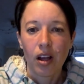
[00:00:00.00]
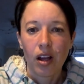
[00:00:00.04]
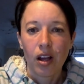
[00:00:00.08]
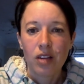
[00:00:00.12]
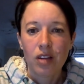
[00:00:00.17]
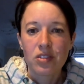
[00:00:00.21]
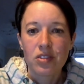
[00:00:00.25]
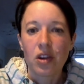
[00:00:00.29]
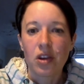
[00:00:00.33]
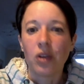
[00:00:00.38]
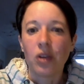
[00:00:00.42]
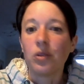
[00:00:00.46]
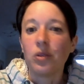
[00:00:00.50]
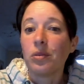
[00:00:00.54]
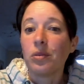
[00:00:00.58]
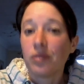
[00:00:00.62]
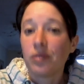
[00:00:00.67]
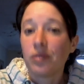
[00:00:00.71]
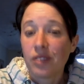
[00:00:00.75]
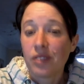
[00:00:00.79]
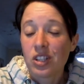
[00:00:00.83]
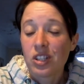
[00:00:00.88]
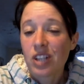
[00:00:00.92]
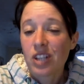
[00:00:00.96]
So
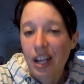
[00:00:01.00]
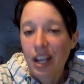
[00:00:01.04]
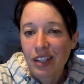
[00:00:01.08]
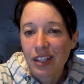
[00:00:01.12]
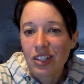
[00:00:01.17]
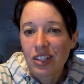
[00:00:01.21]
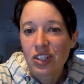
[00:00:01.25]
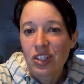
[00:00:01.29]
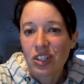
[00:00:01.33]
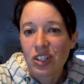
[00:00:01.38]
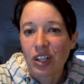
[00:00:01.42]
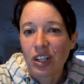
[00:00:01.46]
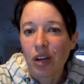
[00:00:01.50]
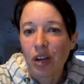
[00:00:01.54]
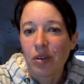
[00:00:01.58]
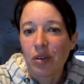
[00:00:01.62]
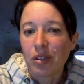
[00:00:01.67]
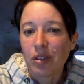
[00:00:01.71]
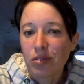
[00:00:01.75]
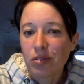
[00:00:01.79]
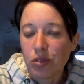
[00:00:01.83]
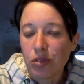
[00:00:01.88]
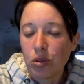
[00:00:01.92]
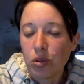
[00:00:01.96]
the challenge going
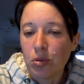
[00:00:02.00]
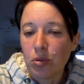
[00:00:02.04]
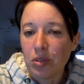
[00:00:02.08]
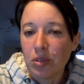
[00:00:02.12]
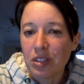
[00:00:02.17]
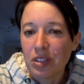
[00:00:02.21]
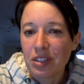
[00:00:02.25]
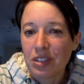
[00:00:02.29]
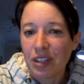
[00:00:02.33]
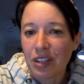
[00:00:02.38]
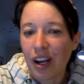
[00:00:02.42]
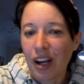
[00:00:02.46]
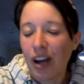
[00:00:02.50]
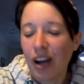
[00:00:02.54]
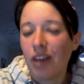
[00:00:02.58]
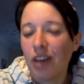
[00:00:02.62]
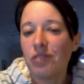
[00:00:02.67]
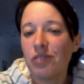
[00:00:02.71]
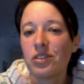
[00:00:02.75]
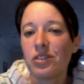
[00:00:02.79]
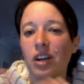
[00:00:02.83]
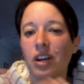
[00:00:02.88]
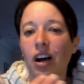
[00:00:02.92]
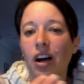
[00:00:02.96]
forward
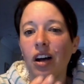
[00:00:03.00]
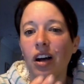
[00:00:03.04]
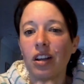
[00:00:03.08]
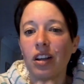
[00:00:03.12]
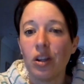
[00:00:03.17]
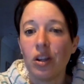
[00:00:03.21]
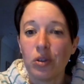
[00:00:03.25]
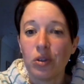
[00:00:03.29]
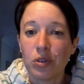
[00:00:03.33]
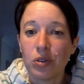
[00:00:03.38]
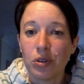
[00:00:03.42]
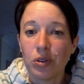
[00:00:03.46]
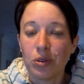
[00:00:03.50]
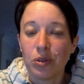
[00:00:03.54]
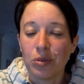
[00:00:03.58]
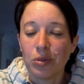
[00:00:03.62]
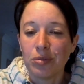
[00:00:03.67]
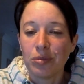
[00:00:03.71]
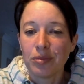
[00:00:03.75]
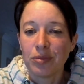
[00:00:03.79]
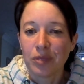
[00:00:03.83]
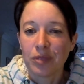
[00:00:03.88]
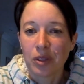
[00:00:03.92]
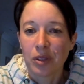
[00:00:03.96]
after our local
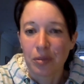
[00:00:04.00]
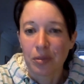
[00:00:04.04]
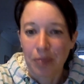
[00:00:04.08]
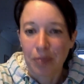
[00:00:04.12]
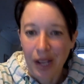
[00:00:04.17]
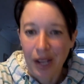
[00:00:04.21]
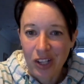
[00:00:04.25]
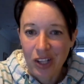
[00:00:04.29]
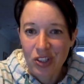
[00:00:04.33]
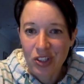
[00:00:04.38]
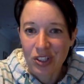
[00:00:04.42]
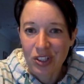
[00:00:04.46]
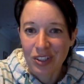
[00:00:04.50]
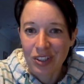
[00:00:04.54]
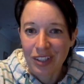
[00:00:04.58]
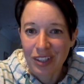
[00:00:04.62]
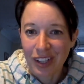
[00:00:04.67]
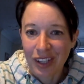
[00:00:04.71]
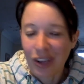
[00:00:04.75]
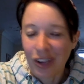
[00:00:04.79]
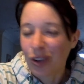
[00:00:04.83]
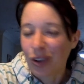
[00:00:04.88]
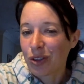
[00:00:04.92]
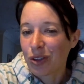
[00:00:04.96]
compassion and
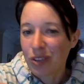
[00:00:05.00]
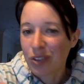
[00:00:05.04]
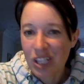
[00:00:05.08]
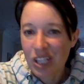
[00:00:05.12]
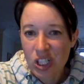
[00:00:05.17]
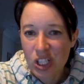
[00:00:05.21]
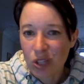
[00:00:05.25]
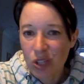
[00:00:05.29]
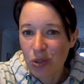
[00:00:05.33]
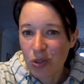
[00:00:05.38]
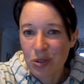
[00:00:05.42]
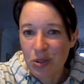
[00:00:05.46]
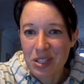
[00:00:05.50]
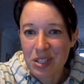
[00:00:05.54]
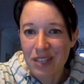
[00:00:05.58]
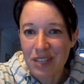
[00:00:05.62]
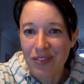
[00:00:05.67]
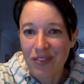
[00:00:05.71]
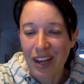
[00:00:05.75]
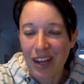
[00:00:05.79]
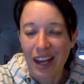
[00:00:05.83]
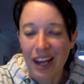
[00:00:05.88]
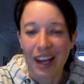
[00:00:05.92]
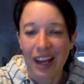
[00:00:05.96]
our crash course in
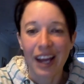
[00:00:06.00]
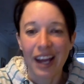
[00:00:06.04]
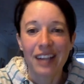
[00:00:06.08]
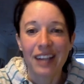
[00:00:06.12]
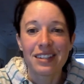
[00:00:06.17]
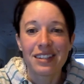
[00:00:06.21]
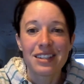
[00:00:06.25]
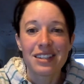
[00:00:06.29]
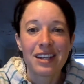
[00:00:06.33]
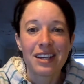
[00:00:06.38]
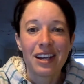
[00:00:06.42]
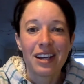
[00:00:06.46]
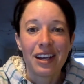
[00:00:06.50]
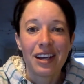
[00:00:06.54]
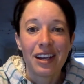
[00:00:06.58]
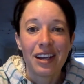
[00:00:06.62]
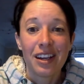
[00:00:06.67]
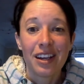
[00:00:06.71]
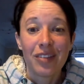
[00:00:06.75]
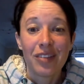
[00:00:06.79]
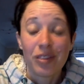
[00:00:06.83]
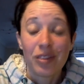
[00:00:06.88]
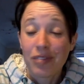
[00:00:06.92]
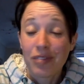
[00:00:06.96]
that, and
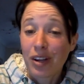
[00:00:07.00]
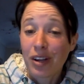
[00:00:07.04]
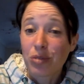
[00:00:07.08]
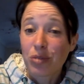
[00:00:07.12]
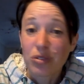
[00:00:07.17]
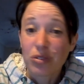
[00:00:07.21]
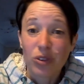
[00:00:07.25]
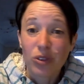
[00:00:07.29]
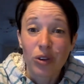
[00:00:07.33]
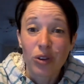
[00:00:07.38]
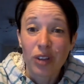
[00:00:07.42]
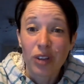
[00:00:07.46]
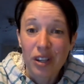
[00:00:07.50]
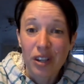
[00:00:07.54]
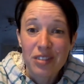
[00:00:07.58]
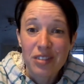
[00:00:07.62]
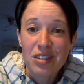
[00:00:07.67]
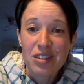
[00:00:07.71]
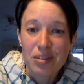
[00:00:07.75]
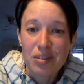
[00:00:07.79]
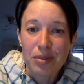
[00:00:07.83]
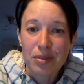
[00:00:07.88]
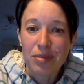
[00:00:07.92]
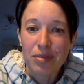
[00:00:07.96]
the fact we've got loads
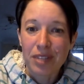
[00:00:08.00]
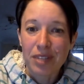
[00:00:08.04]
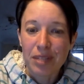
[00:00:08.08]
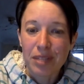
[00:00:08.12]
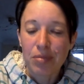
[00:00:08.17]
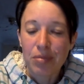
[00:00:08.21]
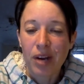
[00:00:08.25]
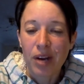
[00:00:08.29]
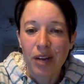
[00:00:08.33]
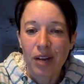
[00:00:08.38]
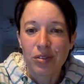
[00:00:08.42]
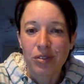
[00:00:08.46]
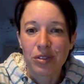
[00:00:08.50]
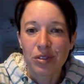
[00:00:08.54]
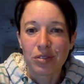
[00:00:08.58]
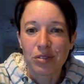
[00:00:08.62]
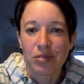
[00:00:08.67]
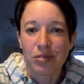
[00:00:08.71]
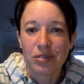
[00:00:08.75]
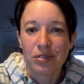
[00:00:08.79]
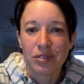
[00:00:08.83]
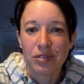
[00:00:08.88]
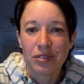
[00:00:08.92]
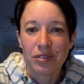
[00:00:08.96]
to be really proud of,
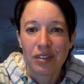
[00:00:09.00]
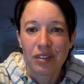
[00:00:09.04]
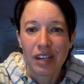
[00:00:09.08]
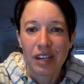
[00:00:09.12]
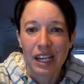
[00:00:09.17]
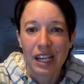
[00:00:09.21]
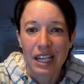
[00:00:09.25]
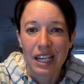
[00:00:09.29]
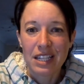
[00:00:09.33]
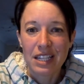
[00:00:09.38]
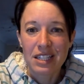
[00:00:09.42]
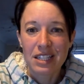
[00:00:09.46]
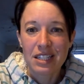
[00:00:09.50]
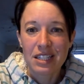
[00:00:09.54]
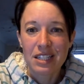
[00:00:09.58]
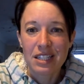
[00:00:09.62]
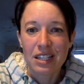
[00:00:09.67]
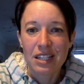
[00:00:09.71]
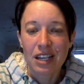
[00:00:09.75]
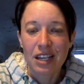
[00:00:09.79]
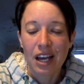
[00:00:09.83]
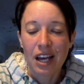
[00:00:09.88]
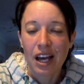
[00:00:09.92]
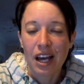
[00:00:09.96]
is
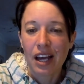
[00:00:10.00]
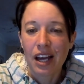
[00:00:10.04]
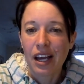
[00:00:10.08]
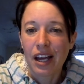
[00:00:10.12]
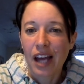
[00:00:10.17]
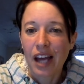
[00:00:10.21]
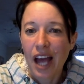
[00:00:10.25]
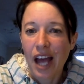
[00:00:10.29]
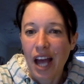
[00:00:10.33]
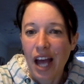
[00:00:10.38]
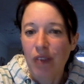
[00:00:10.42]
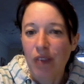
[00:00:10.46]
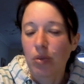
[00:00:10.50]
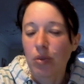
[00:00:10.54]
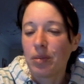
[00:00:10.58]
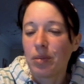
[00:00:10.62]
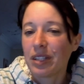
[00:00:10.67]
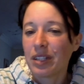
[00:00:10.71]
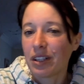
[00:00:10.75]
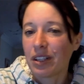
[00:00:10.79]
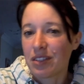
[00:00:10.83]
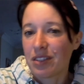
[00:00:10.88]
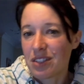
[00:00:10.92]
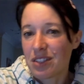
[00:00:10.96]
how are we
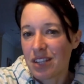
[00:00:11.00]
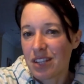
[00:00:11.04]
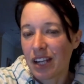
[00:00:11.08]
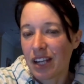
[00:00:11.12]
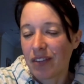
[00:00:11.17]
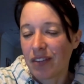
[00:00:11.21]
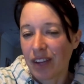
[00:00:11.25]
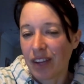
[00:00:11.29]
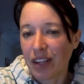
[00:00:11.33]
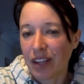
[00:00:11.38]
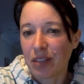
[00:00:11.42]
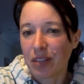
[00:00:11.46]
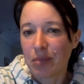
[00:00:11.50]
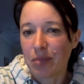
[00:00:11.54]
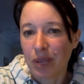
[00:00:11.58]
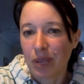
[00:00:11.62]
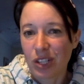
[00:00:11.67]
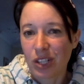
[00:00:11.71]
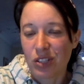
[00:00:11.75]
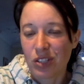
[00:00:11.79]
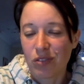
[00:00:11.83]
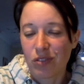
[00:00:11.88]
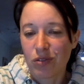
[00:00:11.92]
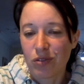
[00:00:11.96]
going to take that
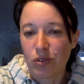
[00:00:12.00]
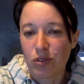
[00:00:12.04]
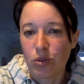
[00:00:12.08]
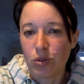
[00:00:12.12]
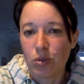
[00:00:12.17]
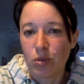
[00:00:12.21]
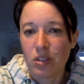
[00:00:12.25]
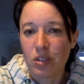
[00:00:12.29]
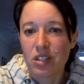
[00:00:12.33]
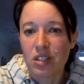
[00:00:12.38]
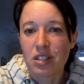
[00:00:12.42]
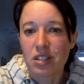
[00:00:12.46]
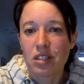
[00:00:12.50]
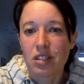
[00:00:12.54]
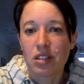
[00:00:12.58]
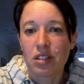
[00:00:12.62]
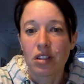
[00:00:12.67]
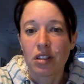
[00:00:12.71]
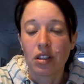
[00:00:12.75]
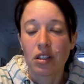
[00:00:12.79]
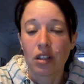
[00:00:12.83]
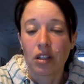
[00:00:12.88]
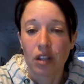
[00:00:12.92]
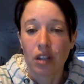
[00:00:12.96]
compassion forwards
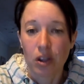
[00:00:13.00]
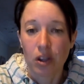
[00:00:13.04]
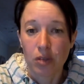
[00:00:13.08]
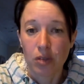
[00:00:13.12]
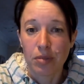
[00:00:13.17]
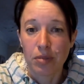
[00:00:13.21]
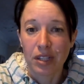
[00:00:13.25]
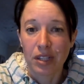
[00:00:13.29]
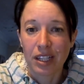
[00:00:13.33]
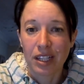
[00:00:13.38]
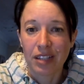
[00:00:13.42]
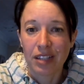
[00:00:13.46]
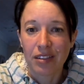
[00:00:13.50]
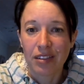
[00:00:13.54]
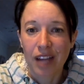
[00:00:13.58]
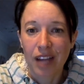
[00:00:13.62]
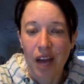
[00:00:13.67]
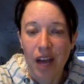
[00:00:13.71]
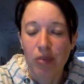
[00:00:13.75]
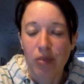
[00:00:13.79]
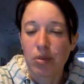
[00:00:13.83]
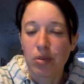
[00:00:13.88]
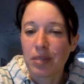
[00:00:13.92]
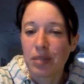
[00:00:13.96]
globally?
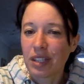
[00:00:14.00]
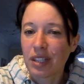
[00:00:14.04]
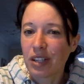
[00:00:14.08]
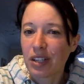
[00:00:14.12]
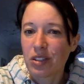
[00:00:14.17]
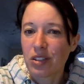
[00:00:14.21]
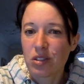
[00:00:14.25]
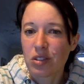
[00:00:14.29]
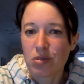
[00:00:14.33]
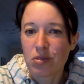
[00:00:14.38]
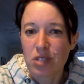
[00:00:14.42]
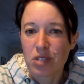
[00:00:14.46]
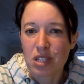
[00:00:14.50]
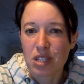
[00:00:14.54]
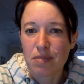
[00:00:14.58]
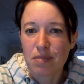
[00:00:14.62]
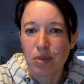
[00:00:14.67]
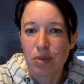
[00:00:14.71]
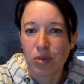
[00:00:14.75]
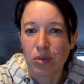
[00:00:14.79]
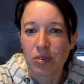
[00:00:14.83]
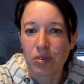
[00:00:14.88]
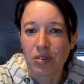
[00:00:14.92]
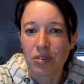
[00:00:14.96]
How are we going to
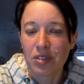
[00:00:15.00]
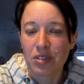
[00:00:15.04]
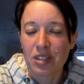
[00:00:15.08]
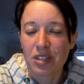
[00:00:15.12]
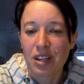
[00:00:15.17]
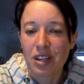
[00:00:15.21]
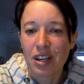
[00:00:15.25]
respond